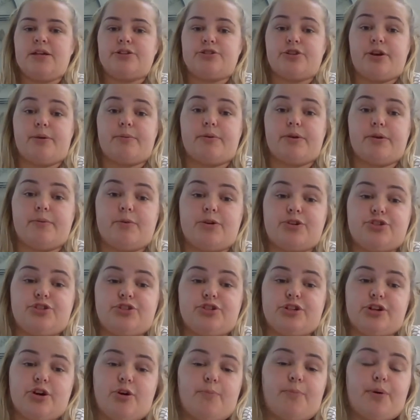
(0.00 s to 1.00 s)
So I'm going to want you
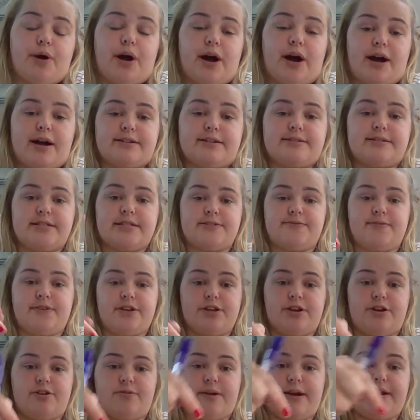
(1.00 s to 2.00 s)
to go pause this
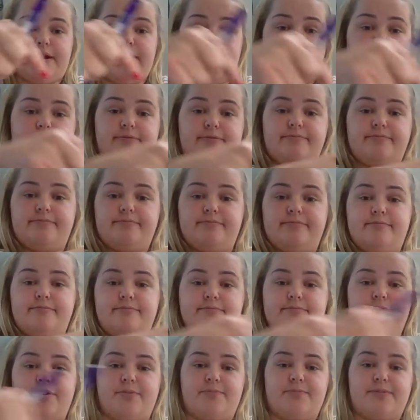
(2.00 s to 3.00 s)
video right now.
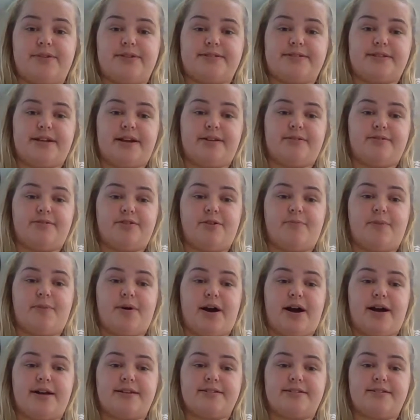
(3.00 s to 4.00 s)
Nope, this side. Go
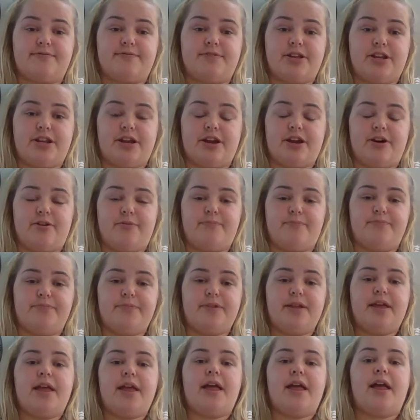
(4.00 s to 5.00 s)
pause the video.
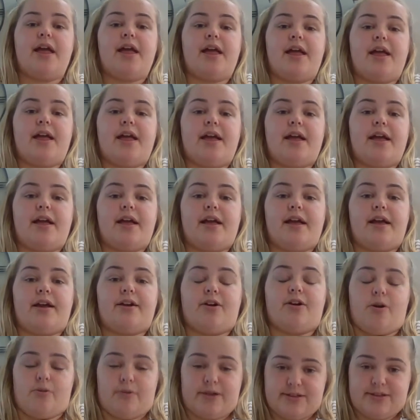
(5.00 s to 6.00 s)

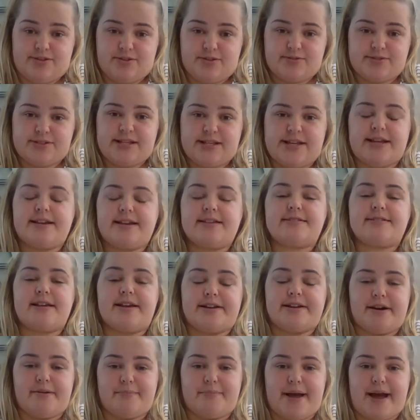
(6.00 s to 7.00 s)
Go get those things
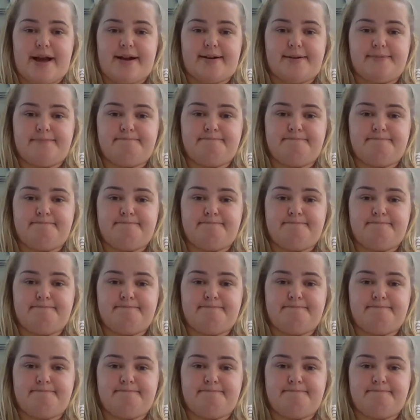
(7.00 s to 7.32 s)
and come back.